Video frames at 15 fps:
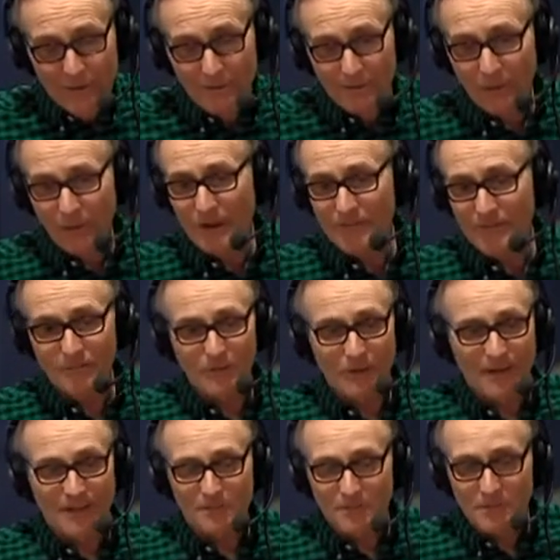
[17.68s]
You've been away for a
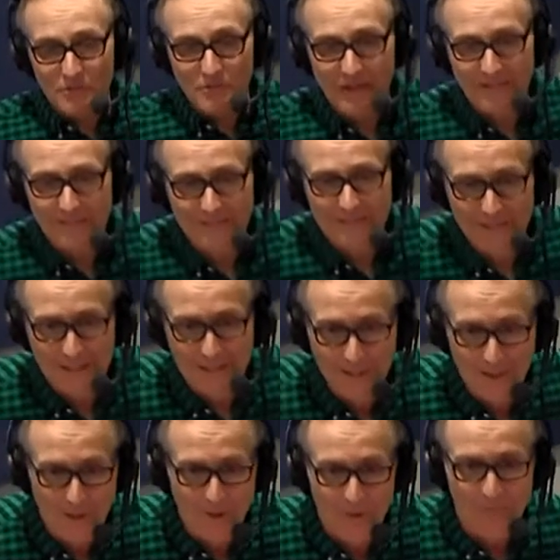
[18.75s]
while. You've been traveling the
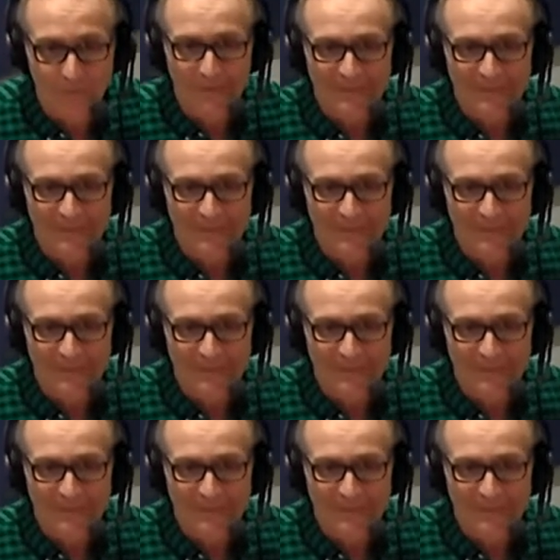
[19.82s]
globe.